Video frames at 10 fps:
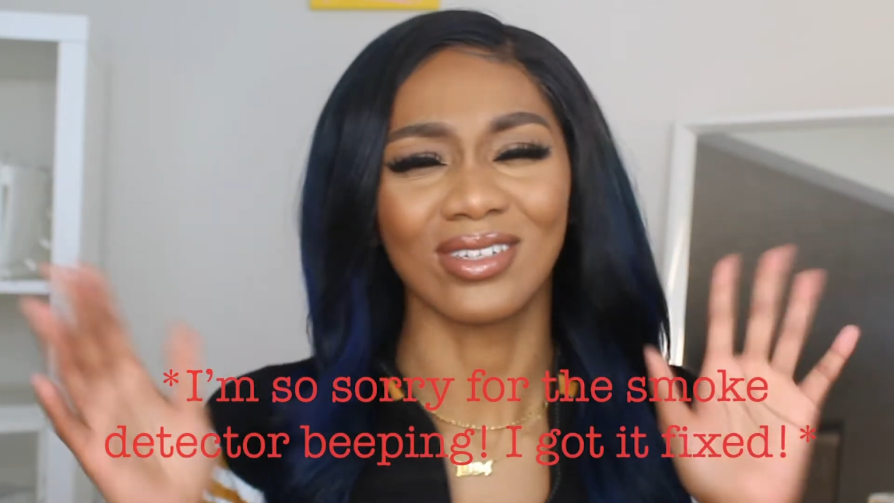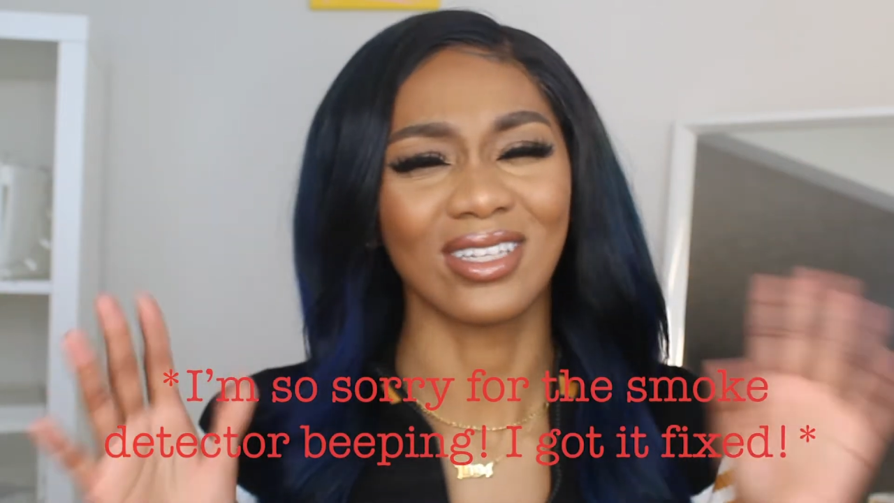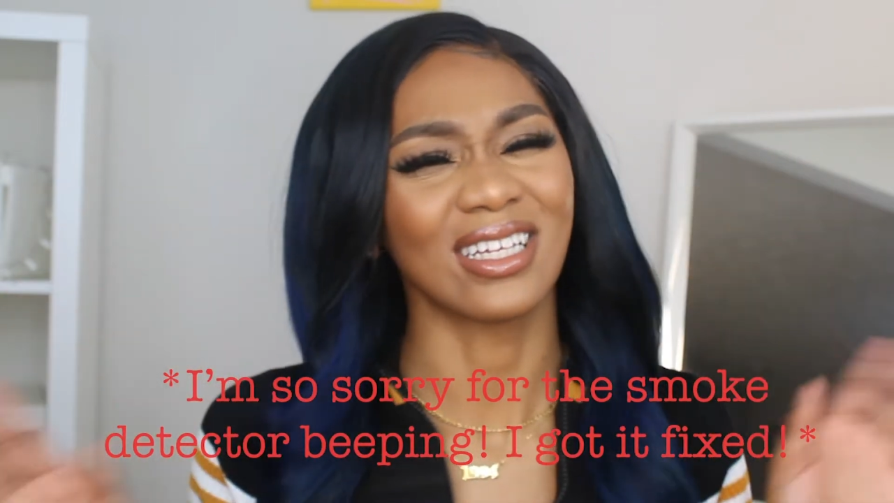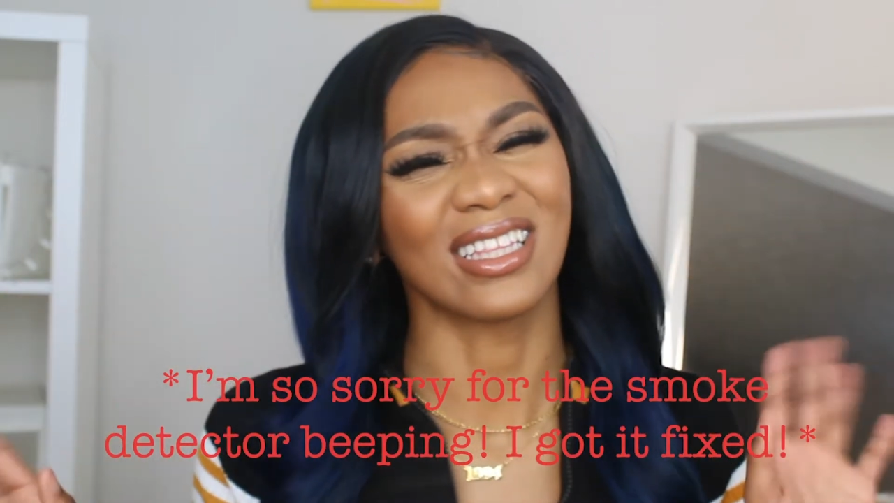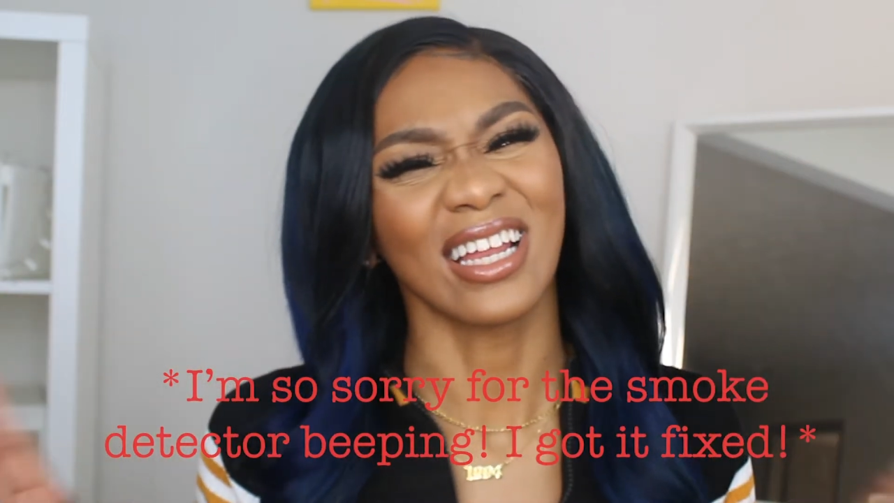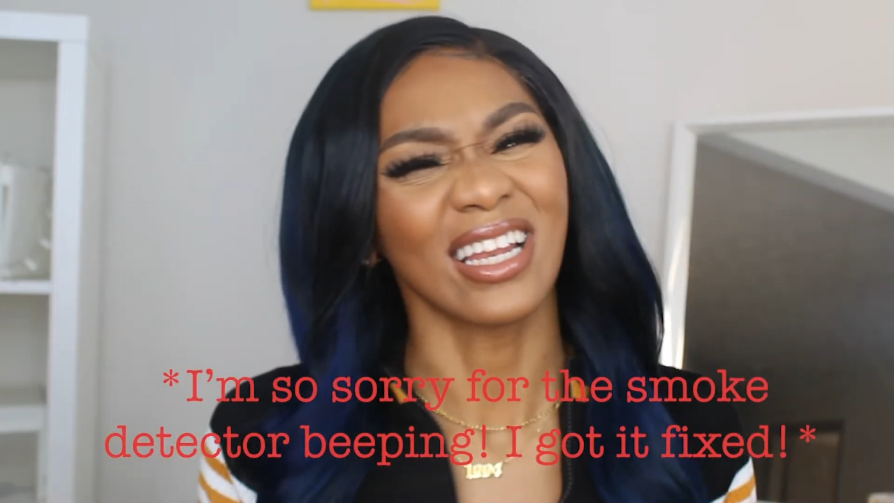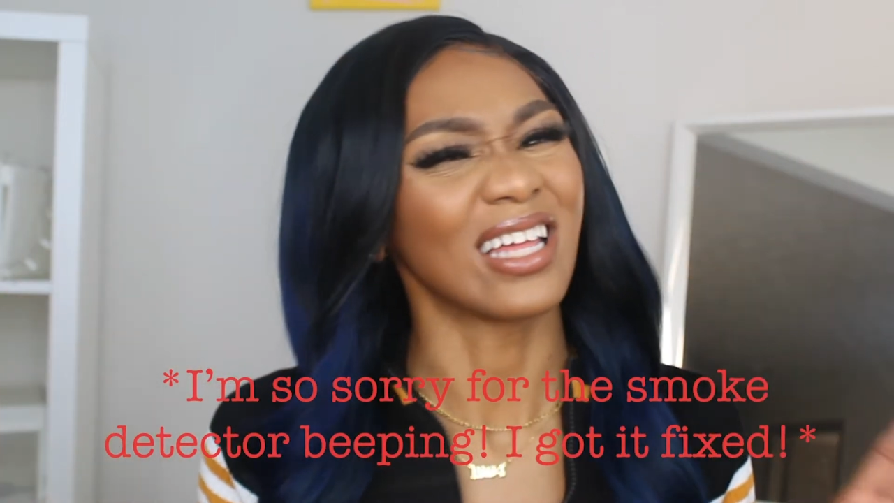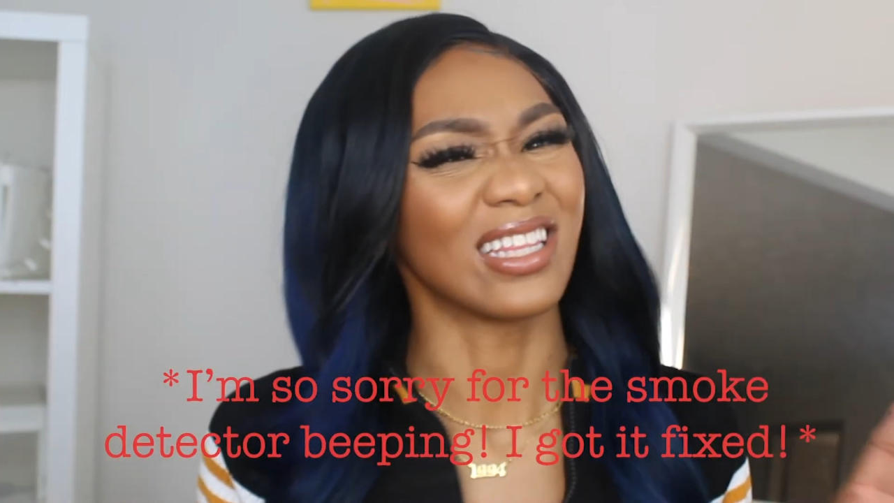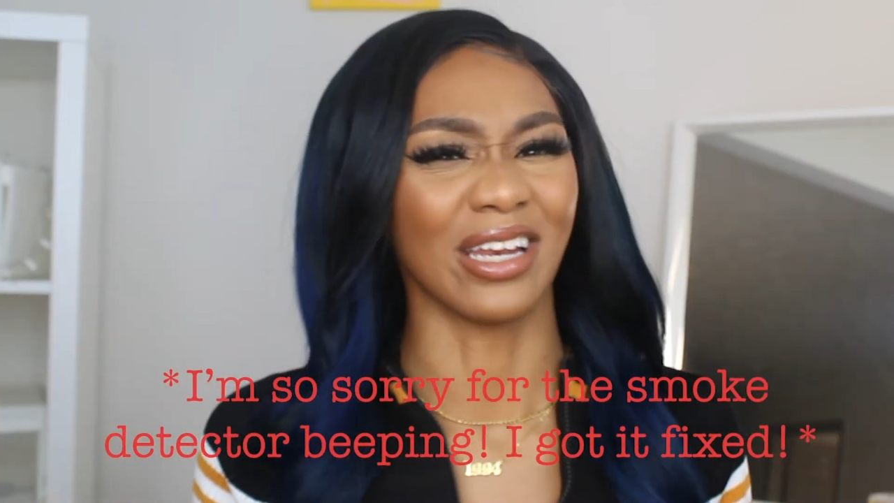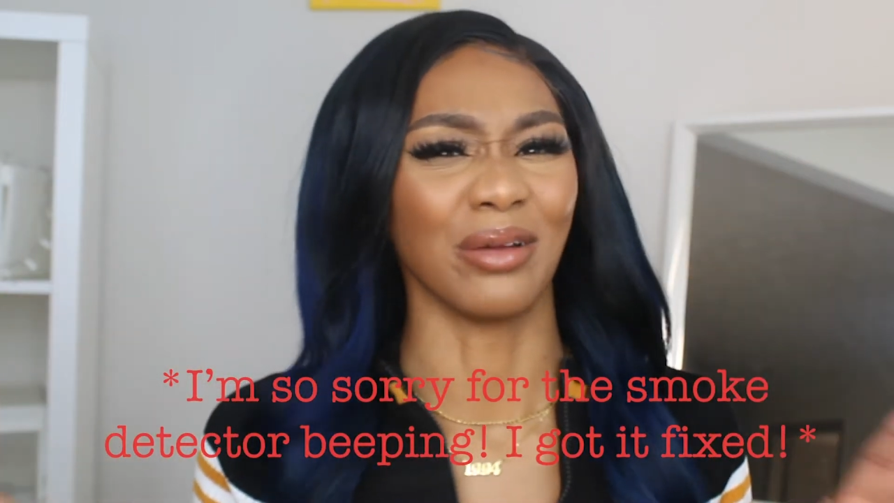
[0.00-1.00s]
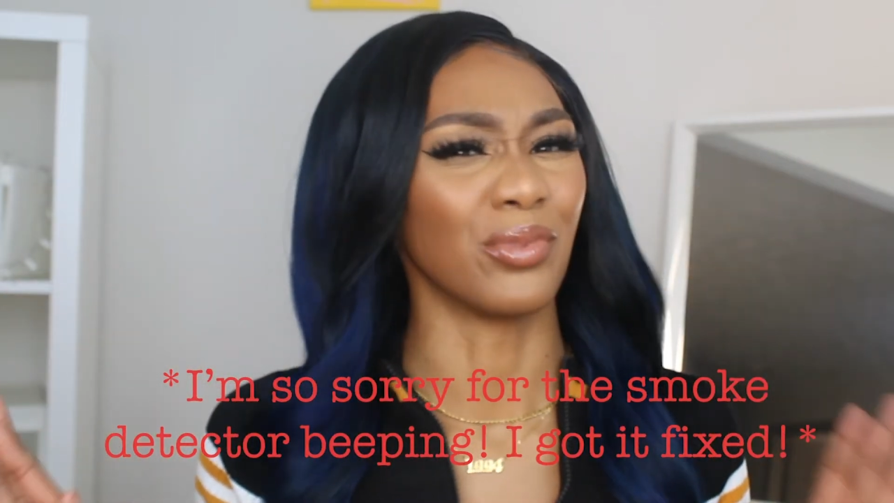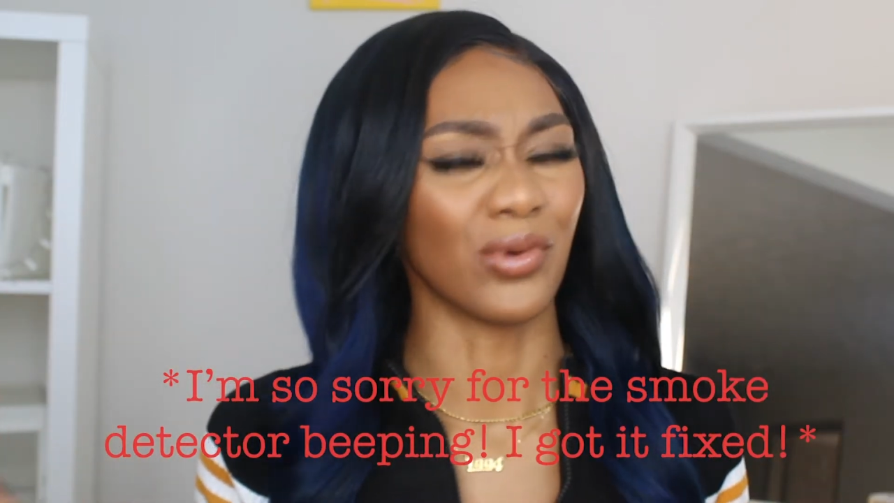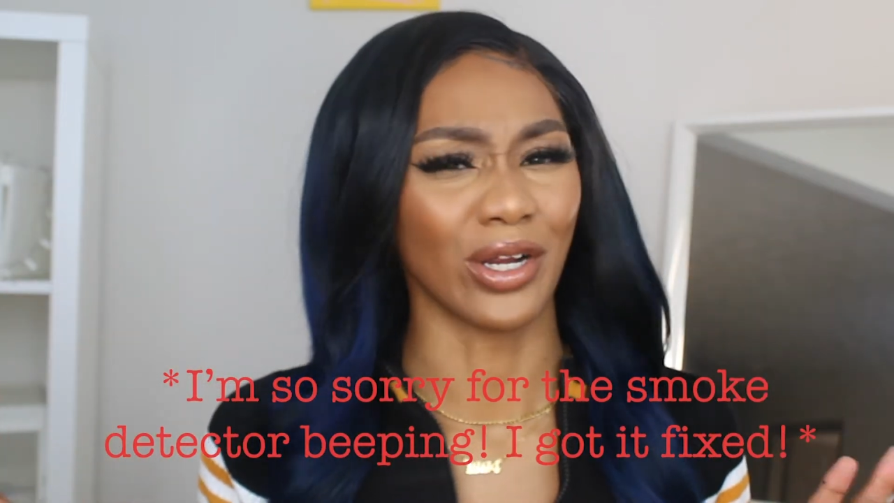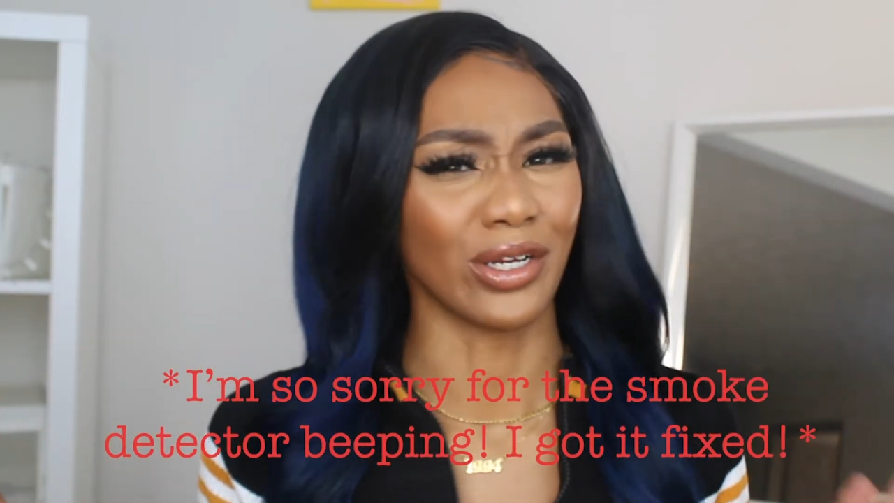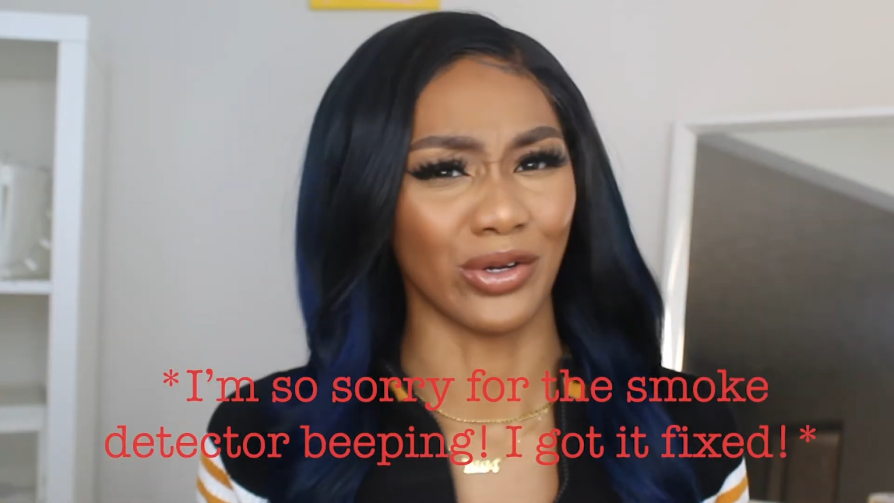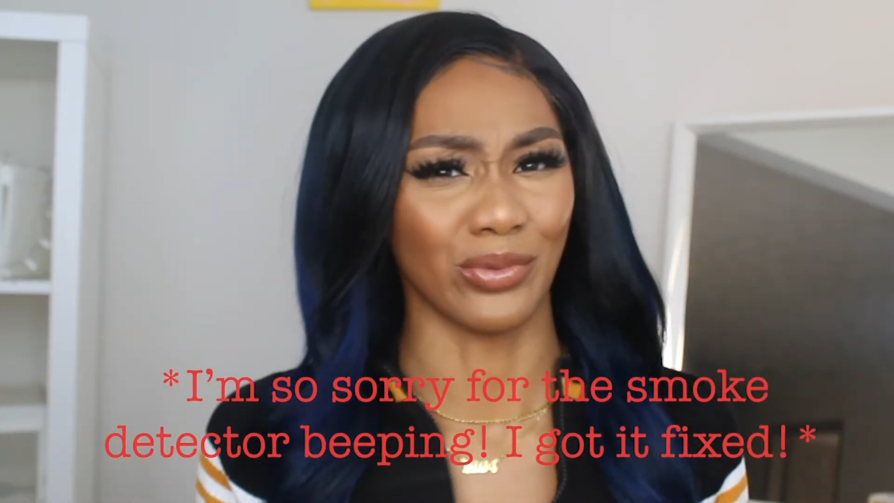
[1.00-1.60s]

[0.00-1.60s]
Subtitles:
they're not that important no